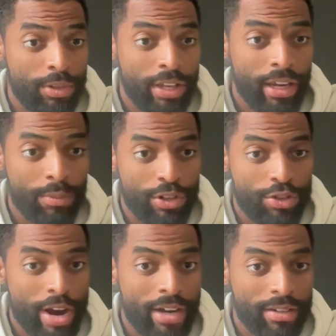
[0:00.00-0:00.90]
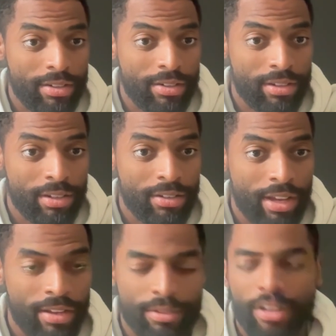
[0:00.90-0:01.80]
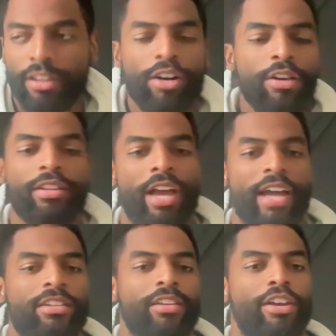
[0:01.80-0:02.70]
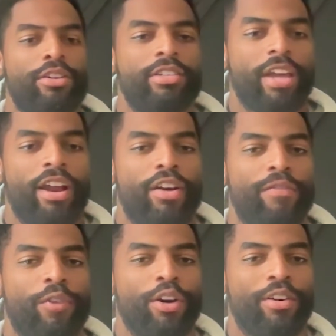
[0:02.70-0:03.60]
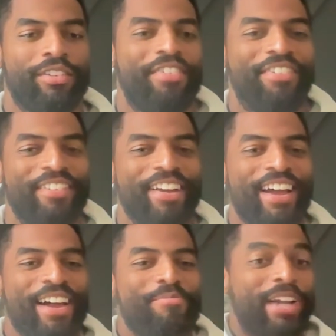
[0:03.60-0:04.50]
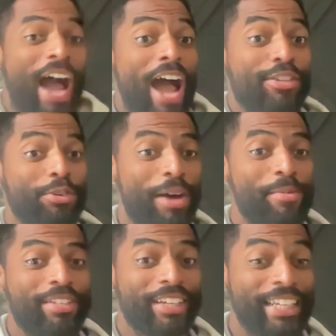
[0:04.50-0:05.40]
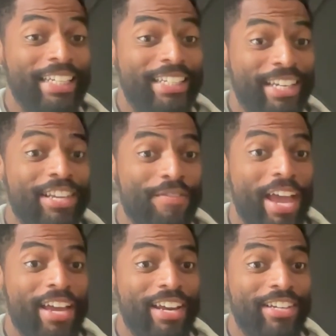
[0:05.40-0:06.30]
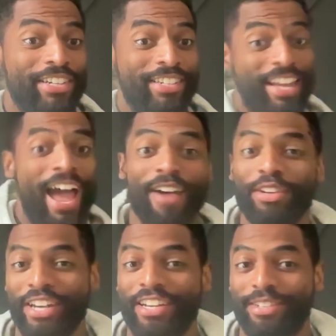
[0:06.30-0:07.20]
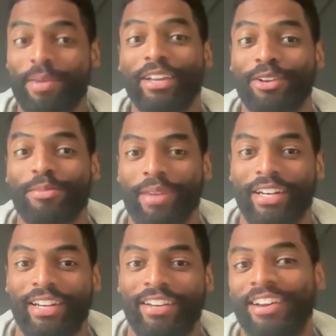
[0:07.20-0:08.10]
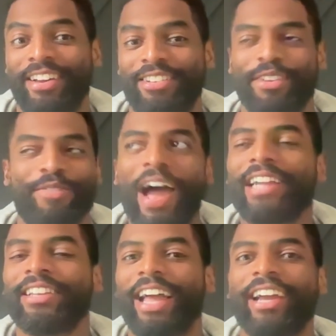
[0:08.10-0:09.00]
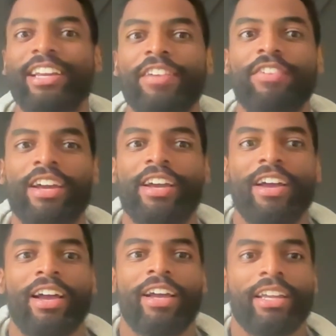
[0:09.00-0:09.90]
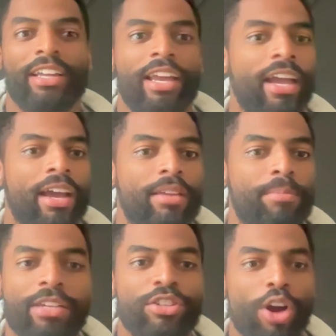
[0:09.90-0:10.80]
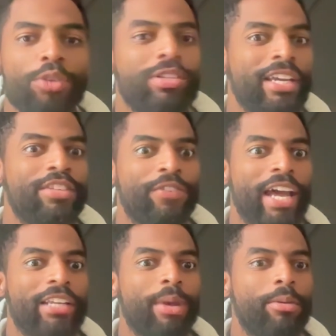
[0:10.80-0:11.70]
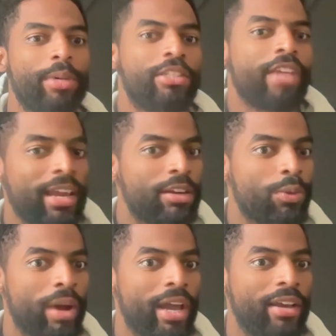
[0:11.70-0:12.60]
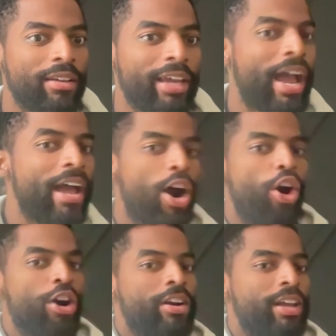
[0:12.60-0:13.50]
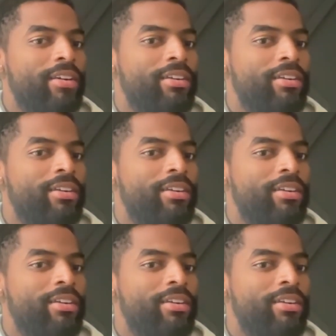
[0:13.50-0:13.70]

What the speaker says: where they can retract the literally the escalator is there for guys who come into the league disadvantaged to have a chance to make a little money. So Why is it not guaranteed? It makes no sense that it's not. no sense for that to be able to be taken away. Like I earned it.